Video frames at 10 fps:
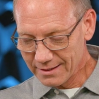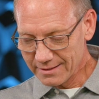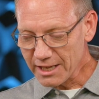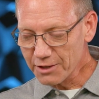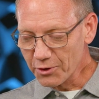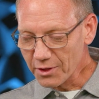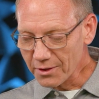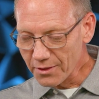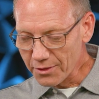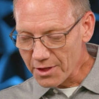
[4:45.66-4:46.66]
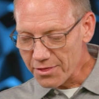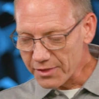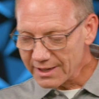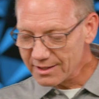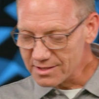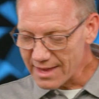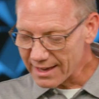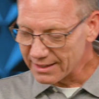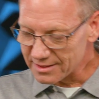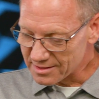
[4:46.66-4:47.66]
Thank you for the things
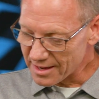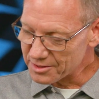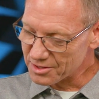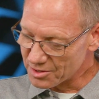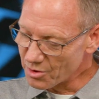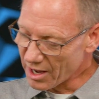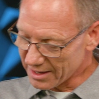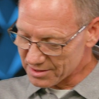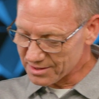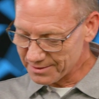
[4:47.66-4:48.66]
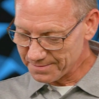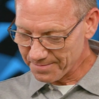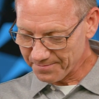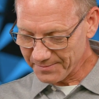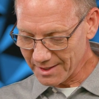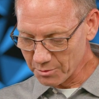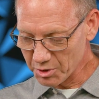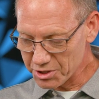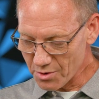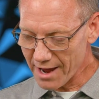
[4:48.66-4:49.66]
that it says to us and
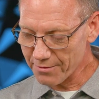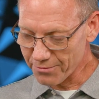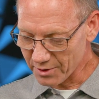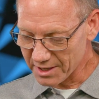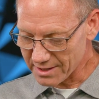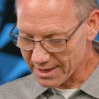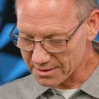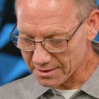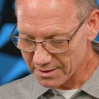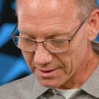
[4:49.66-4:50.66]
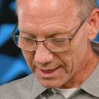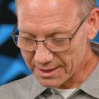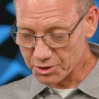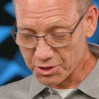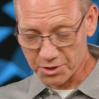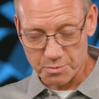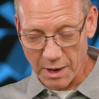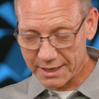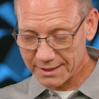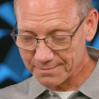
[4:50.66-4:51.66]
what you have for us as a church
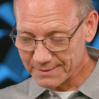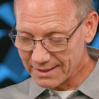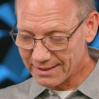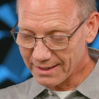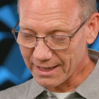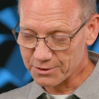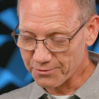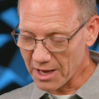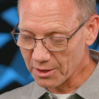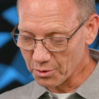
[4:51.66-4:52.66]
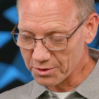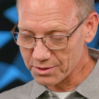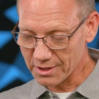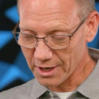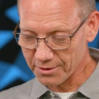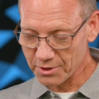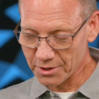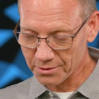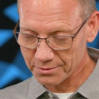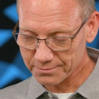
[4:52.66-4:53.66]
body, as followers of
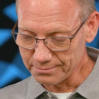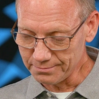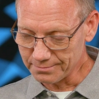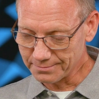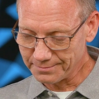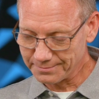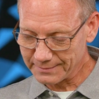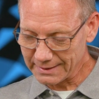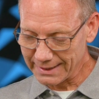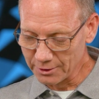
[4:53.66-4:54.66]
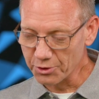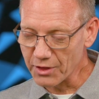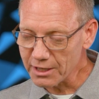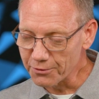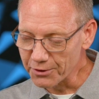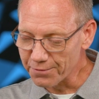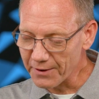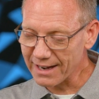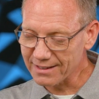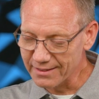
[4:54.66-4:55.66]
you. And Lord, thank you for the
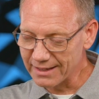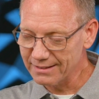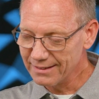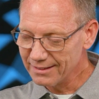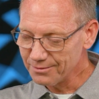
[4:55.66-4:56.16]
fact that